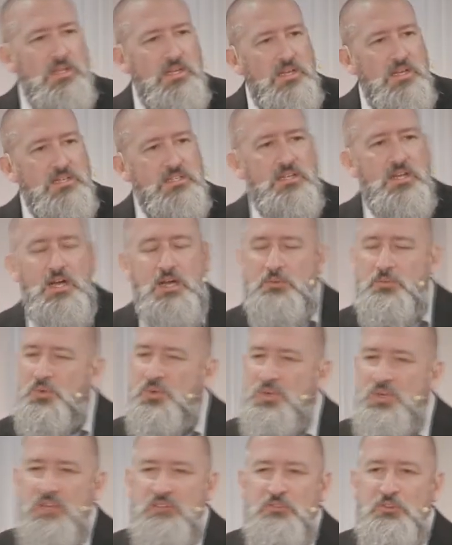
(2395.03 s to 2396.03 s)
and God
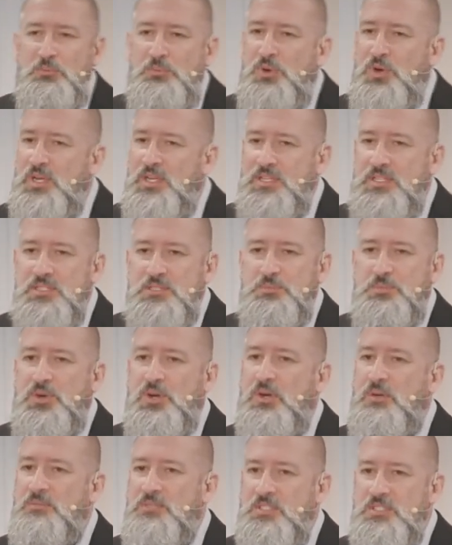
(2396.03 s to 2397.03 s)
will never break his
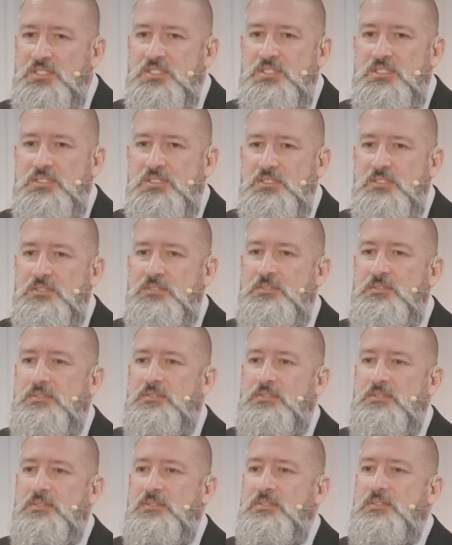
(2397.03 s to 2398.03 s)
promise
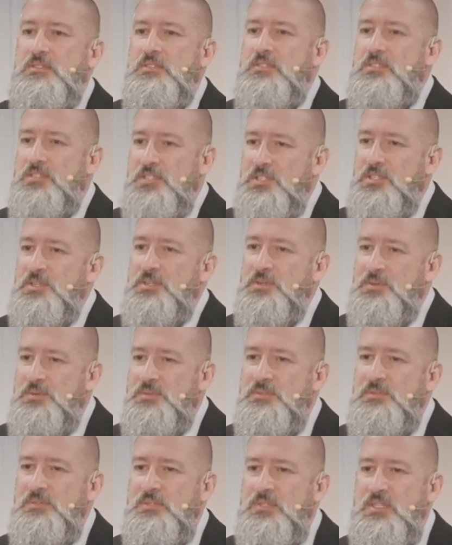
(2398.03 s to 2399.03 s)
to you.
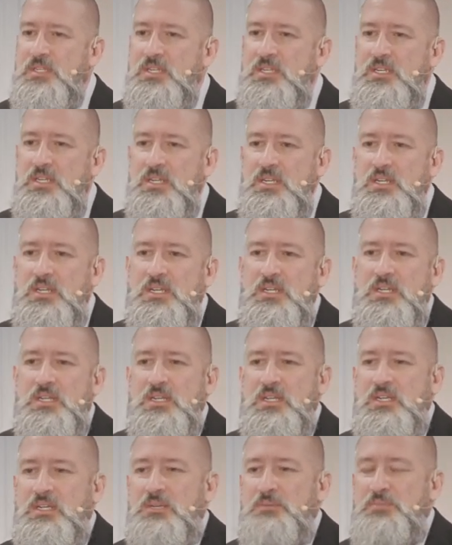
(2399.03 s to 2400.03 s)

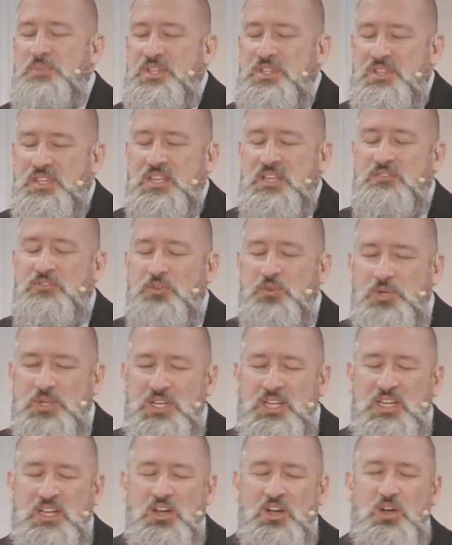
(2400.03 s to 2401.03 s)
Be thankful
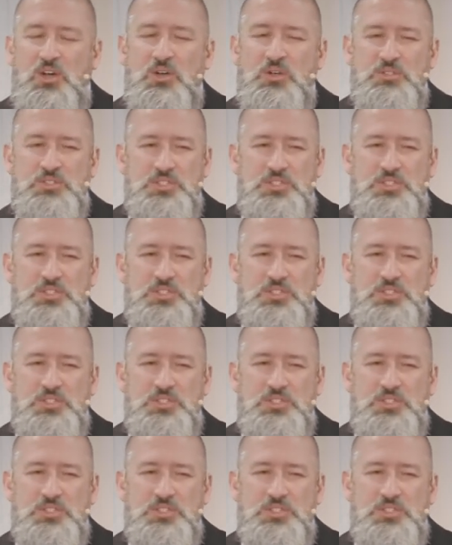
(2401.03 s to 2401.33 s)
in all